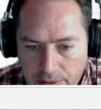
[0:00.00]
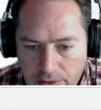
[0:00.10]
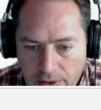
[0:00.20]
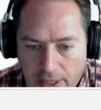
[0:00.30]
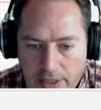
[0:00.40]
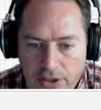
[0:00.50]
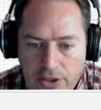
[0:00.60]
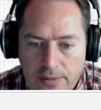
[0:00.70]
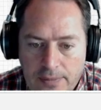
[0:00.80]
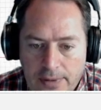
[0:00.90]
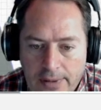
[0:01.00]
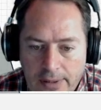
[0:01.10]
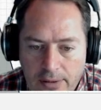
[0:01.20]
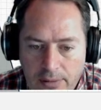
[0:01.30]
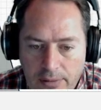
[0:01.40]
sketch,
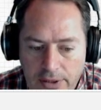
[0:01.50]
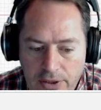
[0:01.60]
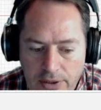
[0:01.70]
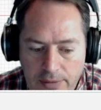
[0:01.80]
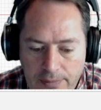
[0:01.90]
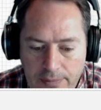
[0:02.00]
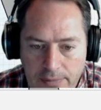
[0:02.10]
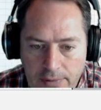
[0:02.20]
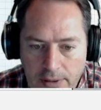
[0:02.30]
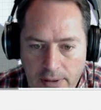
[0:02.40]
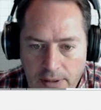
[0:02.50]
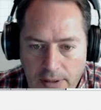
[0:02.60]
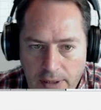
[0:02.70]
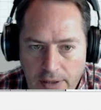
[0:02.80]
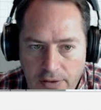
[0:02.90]
which
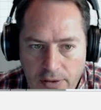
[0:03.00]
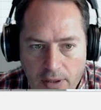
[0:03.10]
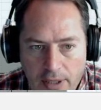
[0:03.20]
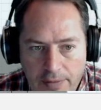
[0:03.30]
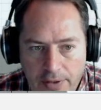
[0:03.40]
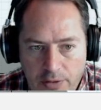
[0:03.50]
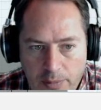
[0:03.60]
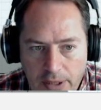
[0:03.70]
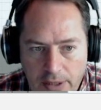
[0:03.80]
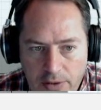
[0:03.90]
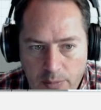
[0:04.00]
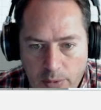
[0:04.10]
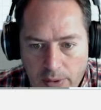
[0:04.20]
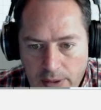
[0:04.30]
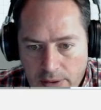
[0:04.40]
isn't obvious, but it's
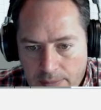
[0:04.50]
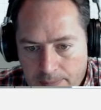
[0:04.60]
important.